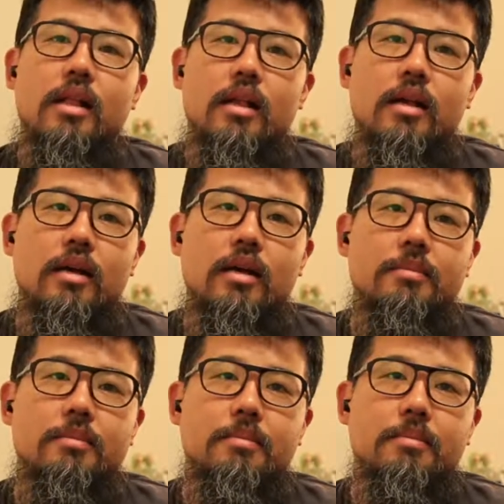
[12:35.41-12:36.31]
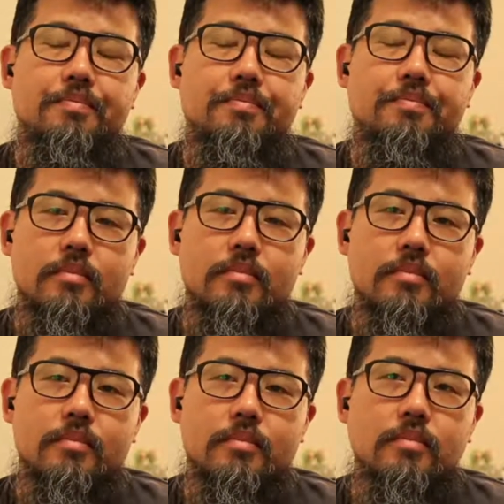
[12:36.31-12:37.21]
Um,
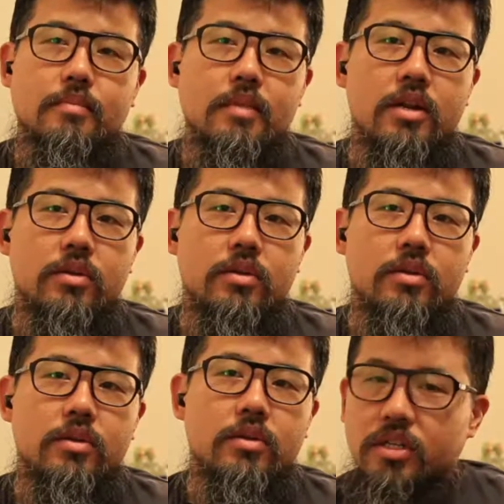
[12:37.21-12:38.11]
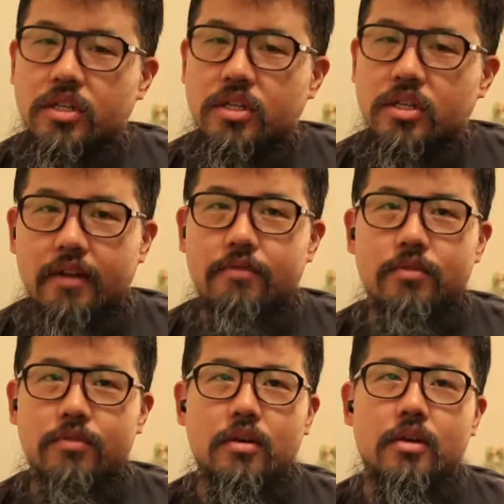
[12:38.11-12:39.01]
Scissors are designed
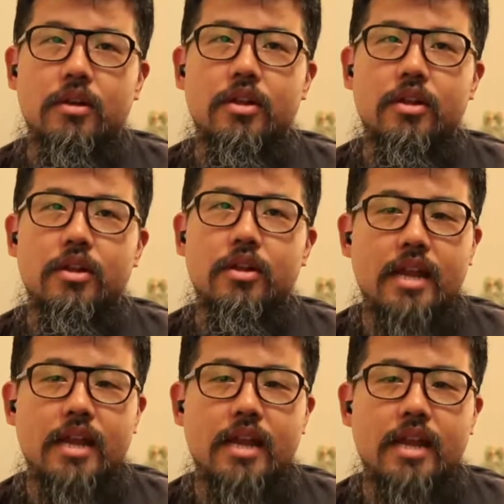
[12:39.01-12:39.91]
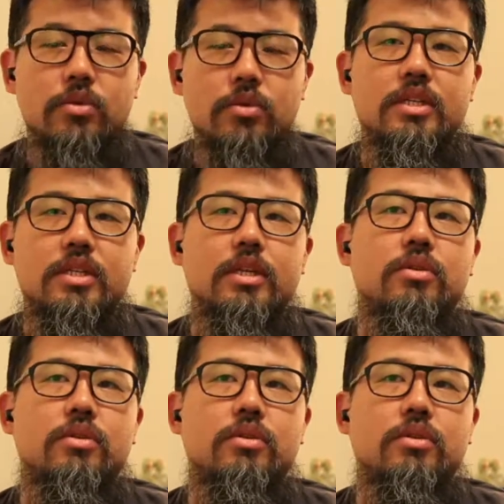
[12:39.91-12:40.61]
for one-handed usage,